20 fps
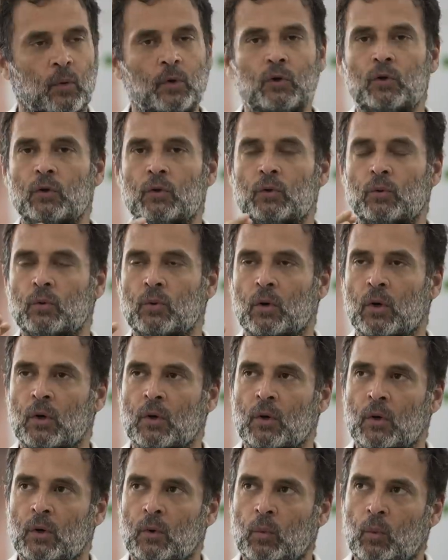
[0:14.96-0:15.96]
what you,
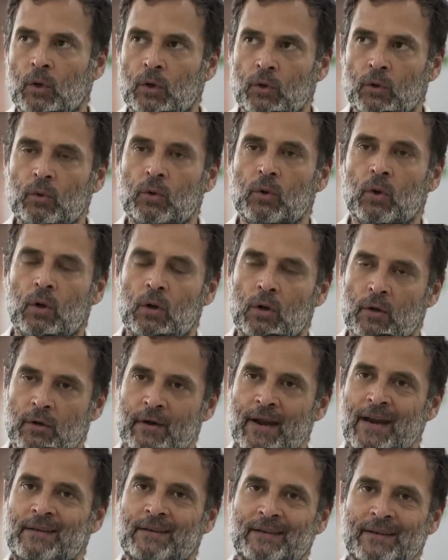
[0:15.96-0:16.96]
what you call
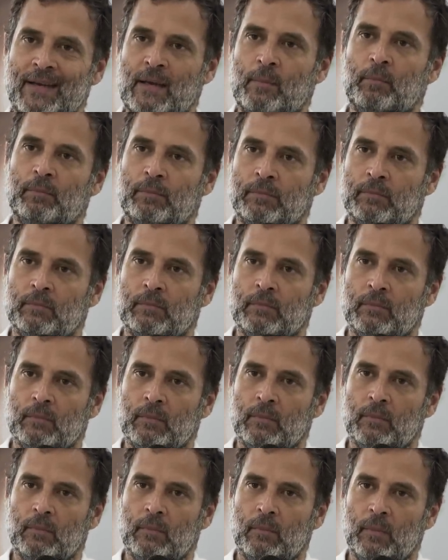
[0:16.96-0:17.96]
red tape
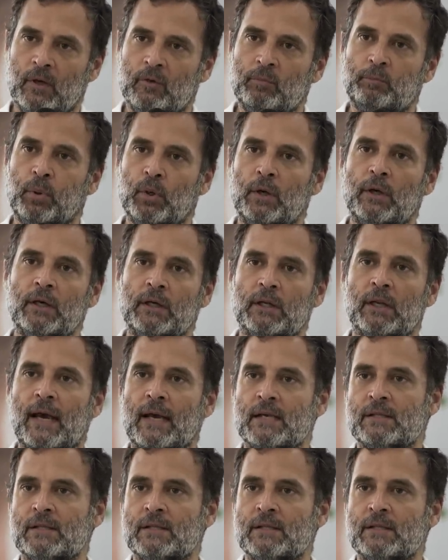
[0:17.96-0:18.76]
is political